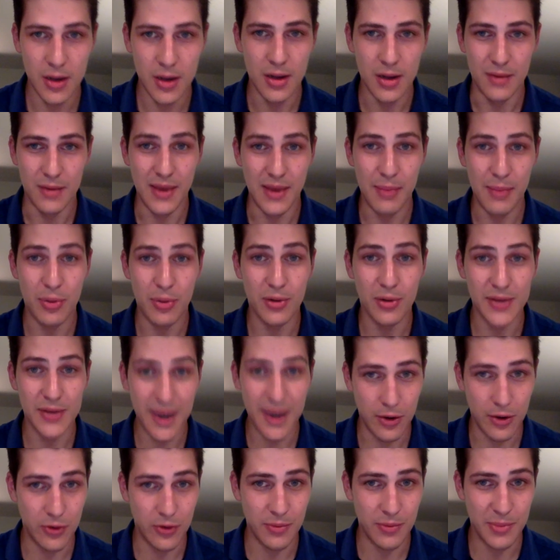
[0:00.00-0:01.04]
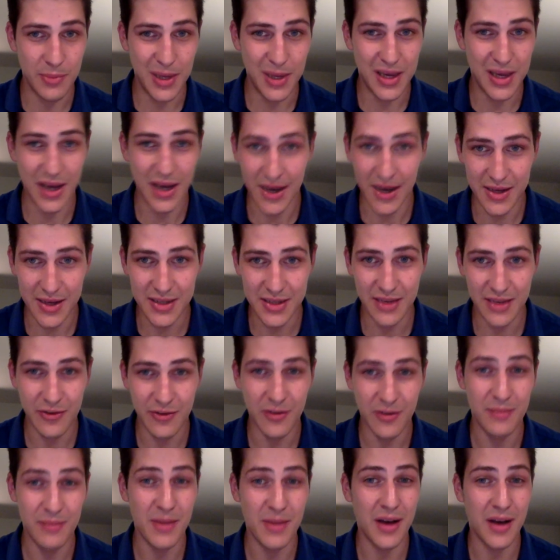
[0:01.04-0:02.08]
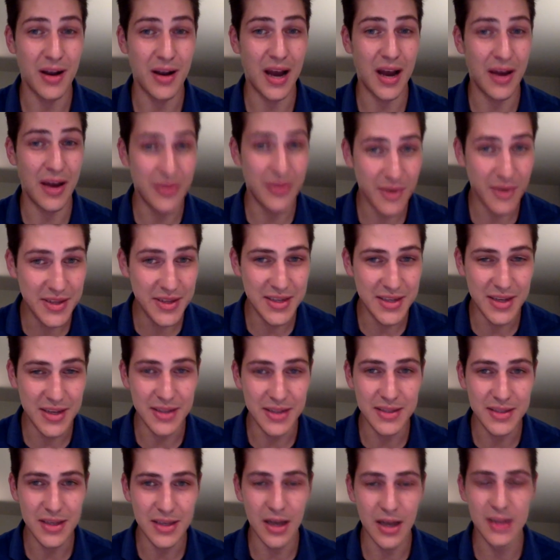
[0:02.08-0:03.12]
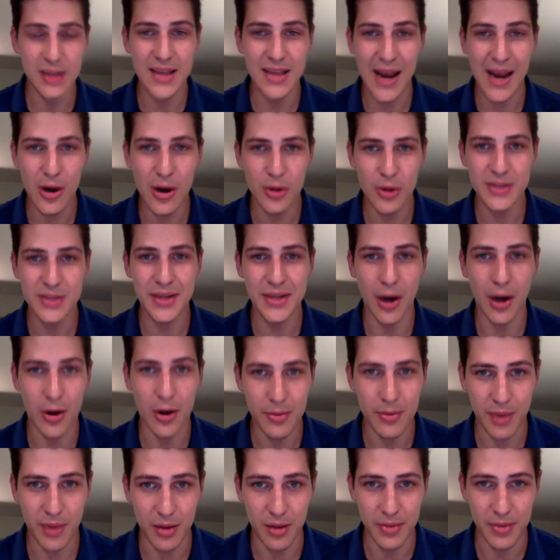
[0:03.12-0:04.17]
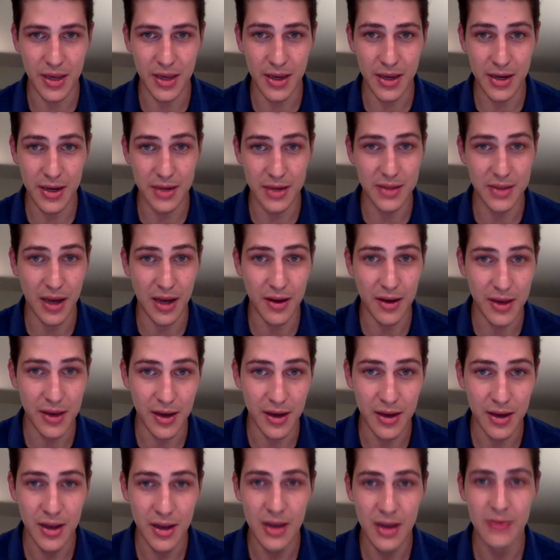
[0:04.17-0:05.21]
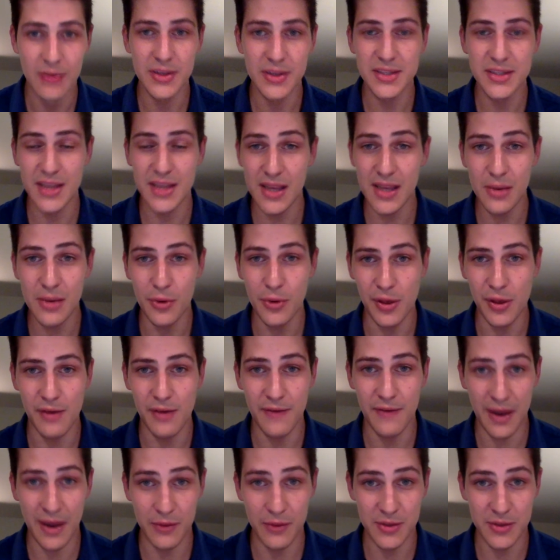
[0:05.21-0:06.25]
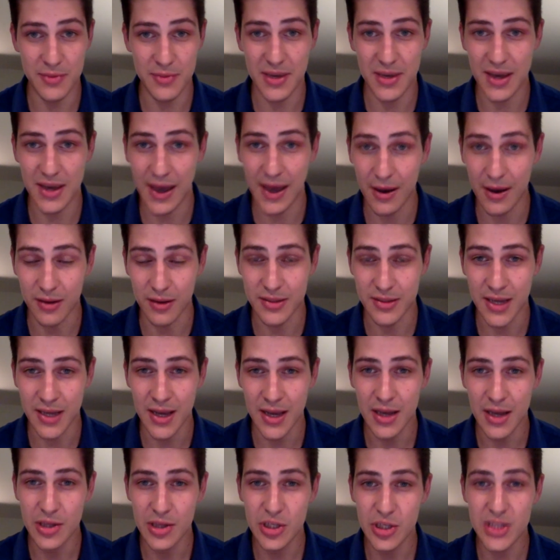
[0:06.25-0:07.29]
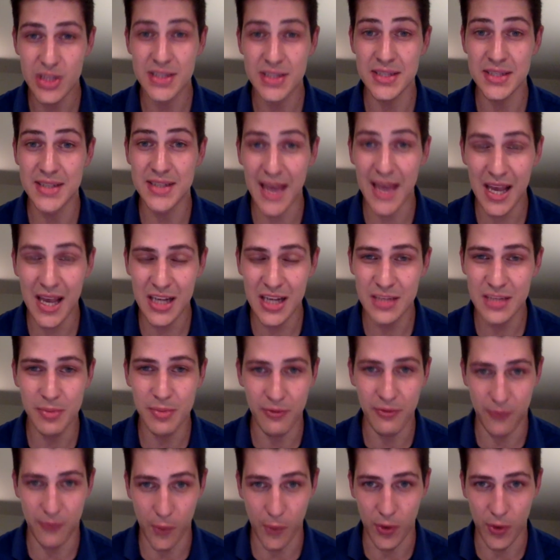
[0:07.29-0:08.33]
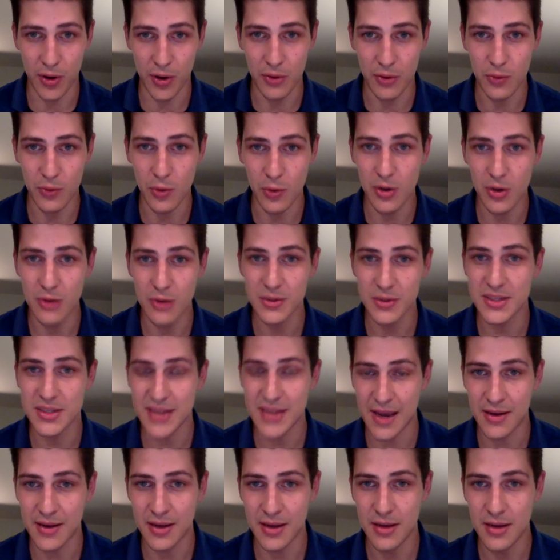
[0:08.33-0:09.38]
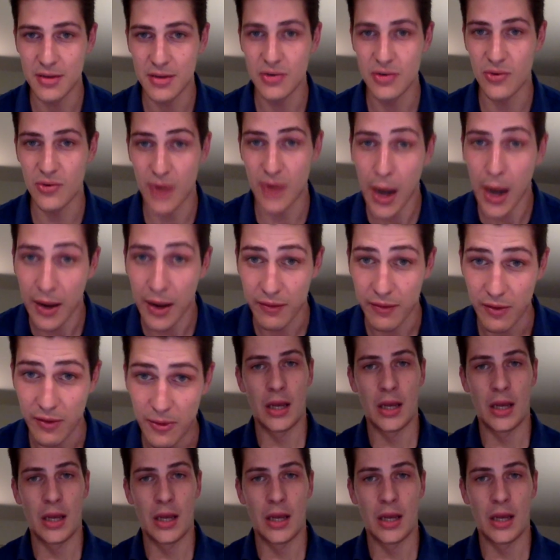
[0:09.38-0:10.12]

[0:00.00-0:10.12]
They pulled out because of, among other incidents, a terrorist car bombing in Antalya, the city where the event was being held, just days before Rory was set to arrive.